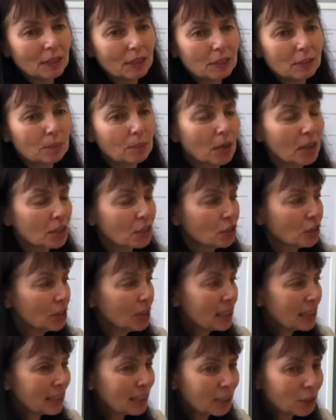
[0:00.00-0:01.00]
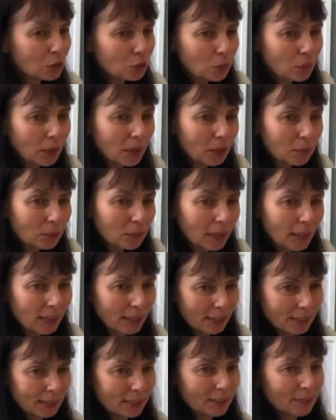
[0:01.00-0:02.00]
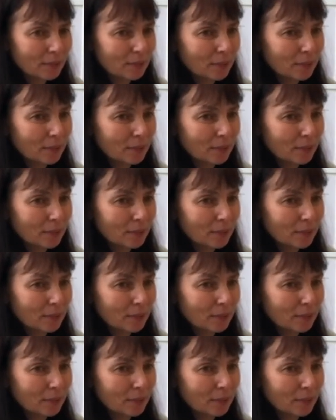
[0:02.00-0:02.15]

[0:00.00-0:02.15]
It's much easier to palpate.